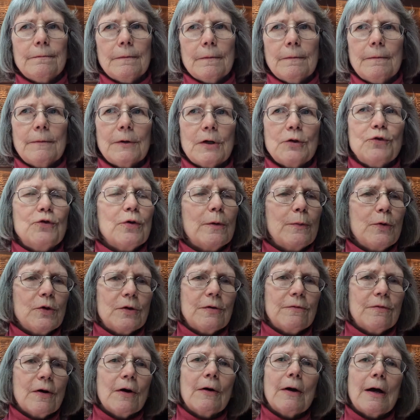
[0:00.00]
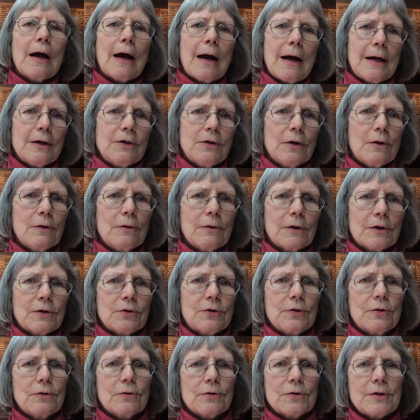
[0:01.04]
contribute to very high total
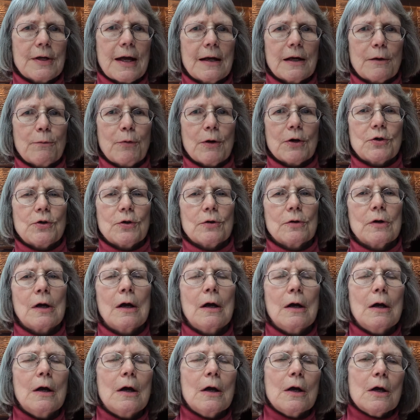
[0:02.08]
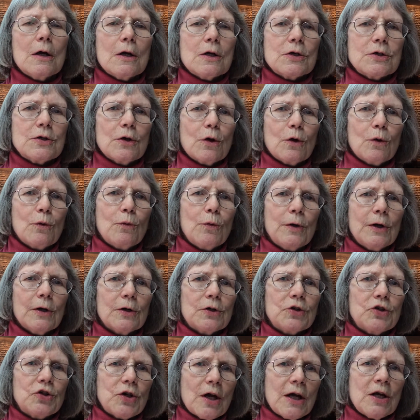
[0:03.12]
external static pressure. So
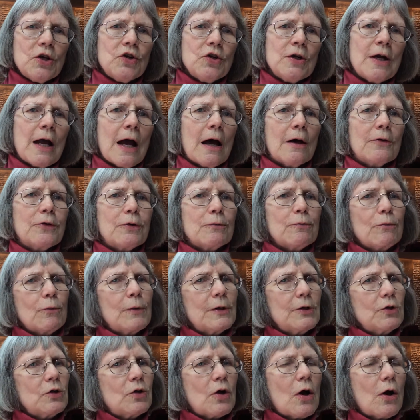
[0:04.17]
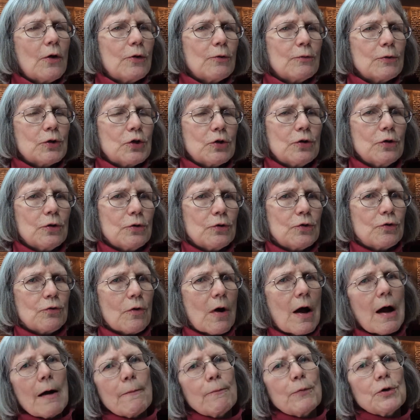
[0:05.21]
we're changing out what you call the return
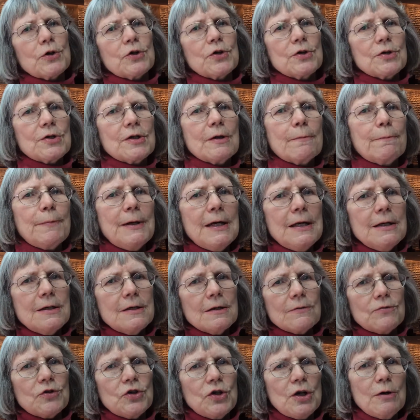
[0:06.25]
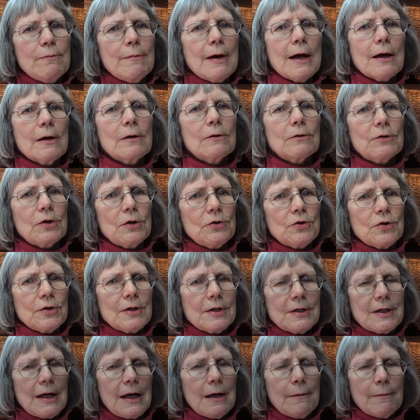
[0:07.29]
drop, which is the piece of sheet metal. Usually
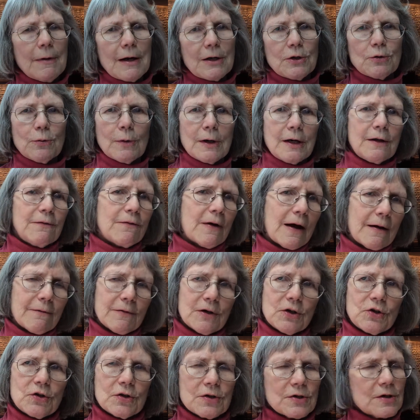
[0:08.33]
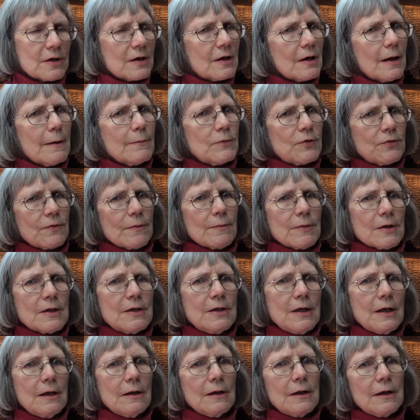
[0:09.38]
it's 8 by 25 inches. It comes from the
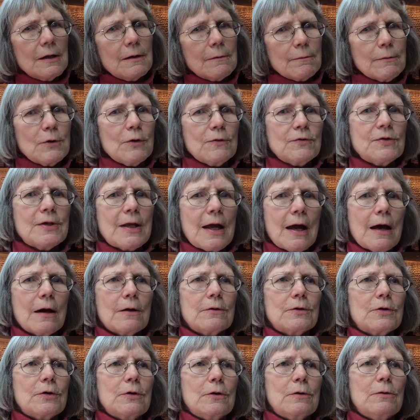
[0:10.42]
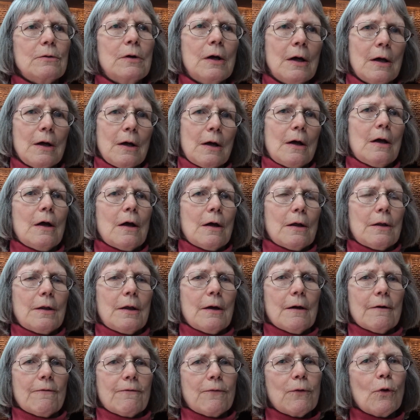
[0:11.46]
ceiling, moves down to
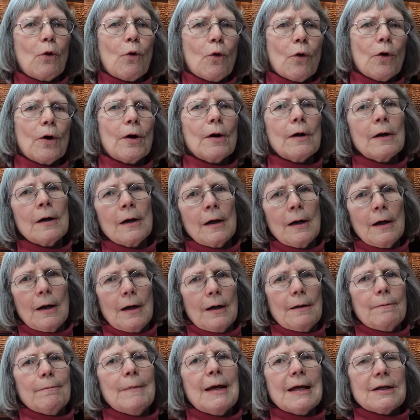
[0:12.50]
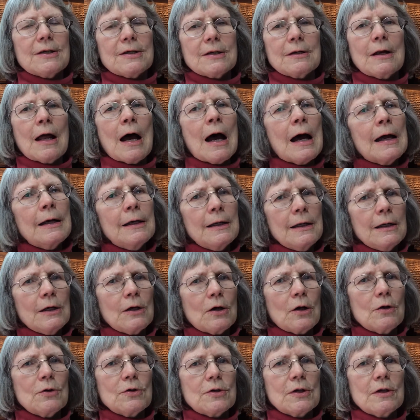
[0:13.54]
the floor, makes a 90
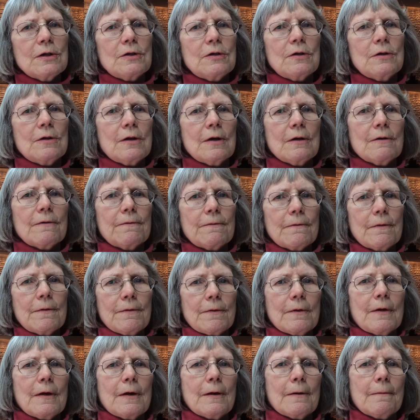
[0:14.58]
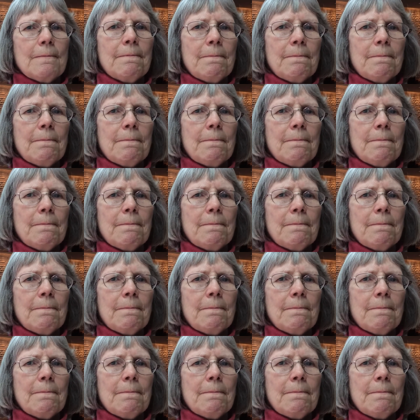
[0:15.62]
and goes into the